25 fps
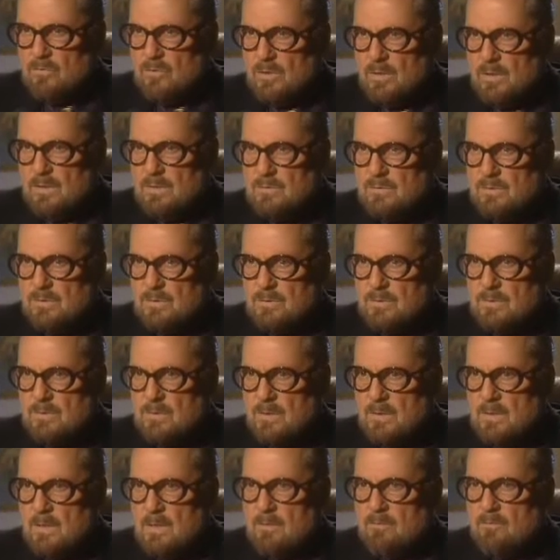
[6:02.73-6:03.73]
Jesus
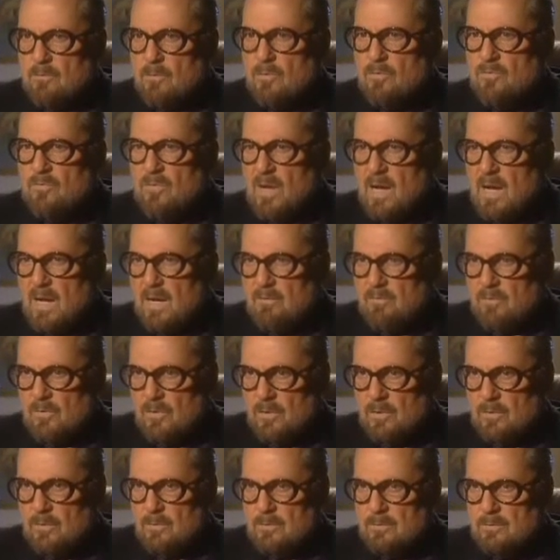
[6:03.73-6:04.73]
for 5
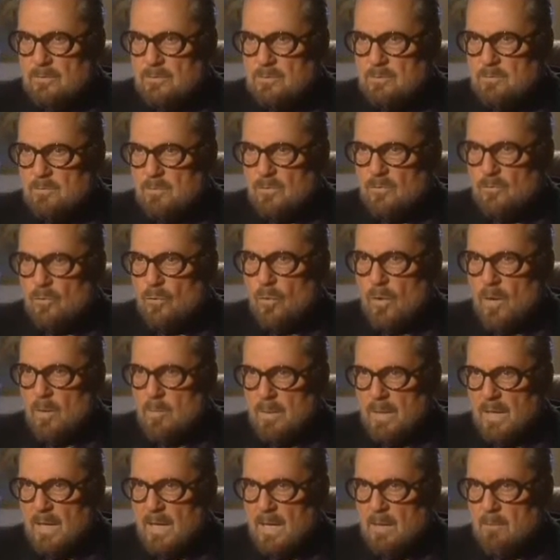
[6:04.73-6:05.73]
years before I
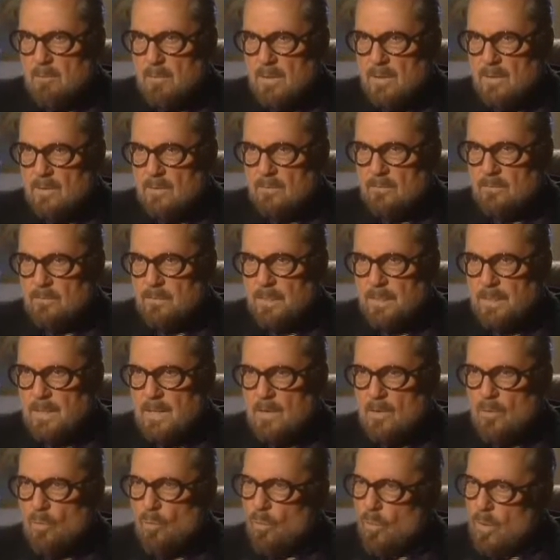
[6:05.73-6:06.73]
became ill.
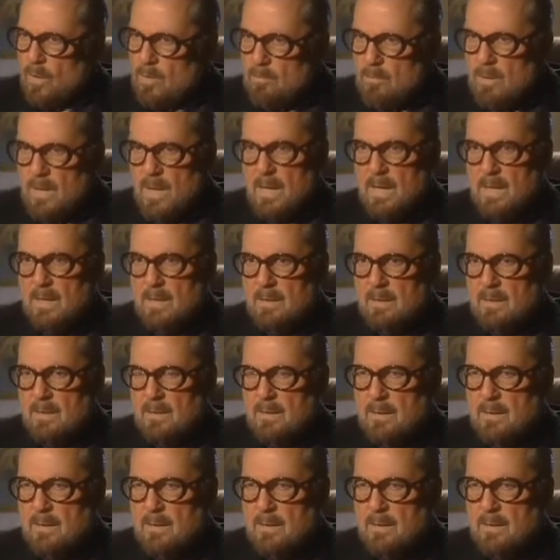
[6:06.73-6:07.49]
One man.